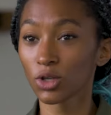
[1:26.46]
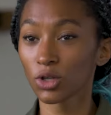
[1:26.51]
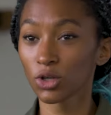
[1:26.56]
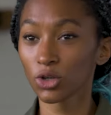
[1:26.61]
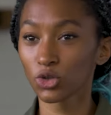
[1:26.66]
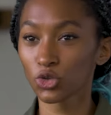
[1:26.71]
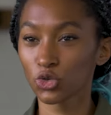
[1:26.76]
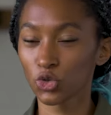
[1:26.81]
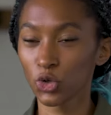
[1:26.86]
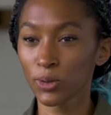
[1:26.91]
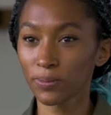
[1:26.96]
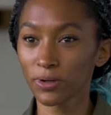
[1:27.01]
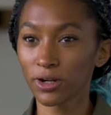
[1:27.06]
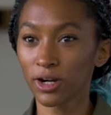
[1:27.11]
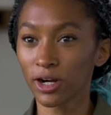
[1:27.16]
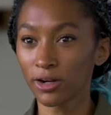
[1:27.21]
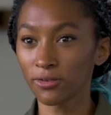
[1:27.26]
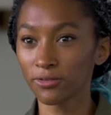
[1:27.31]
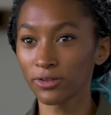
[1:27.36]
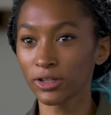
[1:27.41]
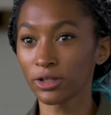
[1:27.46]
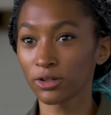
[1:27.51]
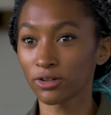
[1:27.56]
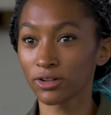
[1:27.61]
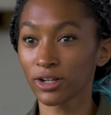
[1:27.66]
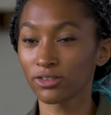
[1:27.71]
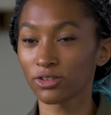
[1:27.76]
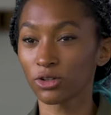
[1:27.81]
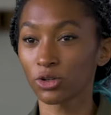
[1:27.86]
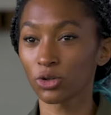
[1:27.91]
This allows us to see
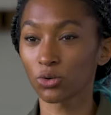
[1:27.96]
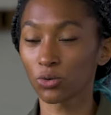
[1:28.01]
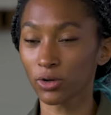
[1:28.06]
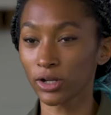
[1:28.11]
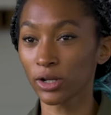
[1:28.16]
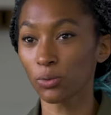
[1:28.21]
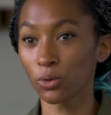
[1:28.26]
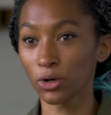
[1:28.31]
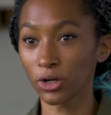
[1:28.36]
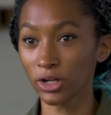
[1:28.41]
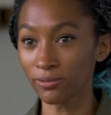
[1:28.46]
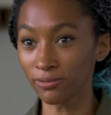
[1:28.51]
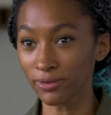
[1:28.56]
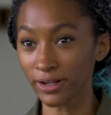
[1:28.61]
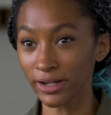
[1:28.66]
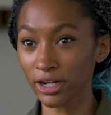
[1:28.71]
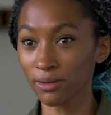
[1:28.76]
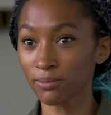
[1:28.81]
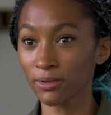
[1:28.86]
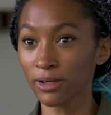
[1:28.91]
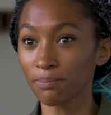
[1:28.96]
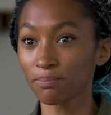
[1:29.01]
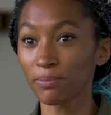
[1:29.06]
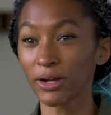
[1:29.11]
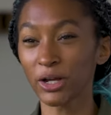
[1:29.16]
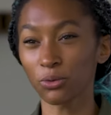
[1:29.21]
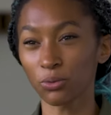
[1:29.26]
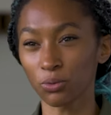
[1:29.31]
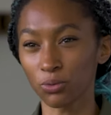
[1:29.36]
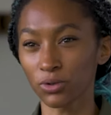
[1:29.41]
a little bit of the background
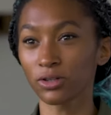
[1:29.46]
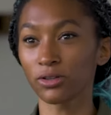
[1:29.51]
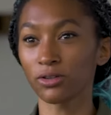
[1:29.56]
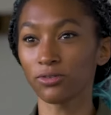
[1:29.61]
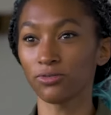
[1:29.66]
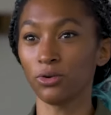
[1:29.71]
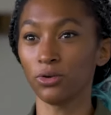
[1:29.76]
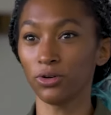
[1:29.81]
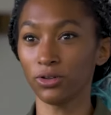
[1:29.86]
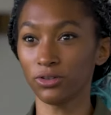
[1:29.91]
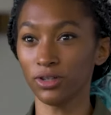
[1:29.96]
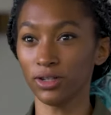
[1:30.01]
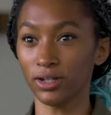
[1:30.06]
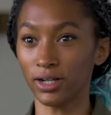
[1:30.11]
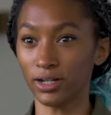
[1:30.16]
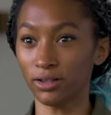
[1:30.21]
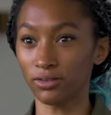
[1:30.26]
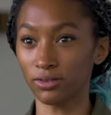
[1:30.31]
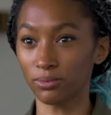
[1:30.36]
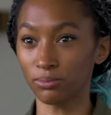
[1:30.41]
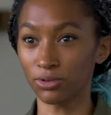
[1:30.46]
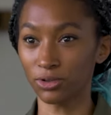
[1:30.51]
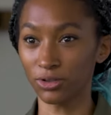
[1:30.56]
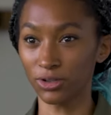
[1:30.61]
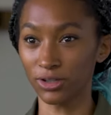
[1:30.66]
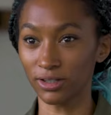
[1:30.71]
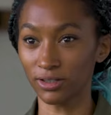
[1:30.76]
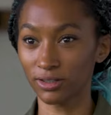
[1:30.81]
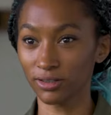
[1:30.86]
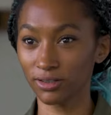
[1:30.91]
while still maintaining
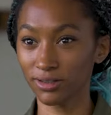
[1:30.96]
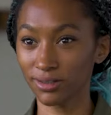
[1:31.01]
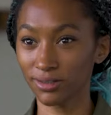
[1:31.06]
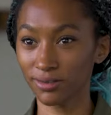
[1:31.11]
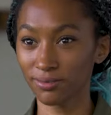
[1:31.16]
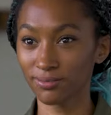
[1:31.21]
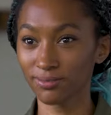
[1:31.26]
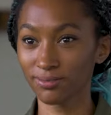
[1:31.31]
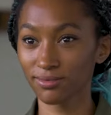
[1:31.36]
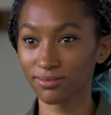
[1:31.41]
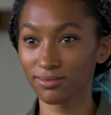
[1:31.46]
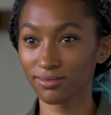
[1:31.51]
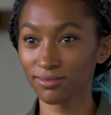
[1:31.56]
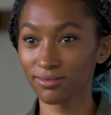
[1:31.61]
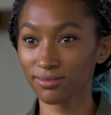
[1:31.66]
focus on the subject.